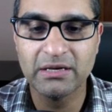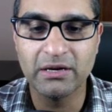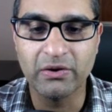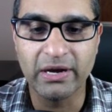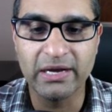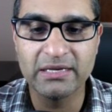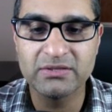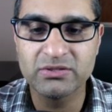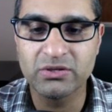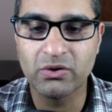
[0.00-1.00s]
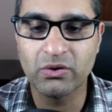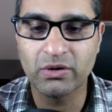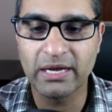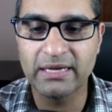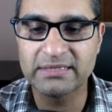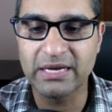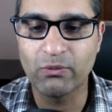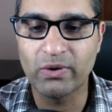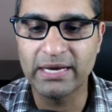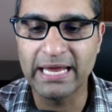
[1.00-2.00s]
Okay, so it's saying
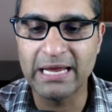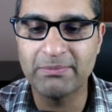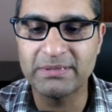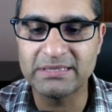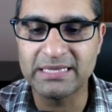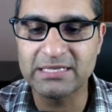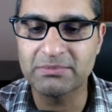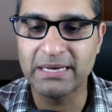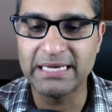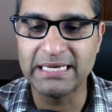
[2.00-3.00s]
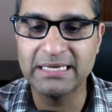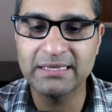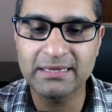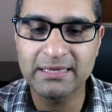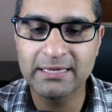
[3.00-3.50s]
1 Ape is this many ETH.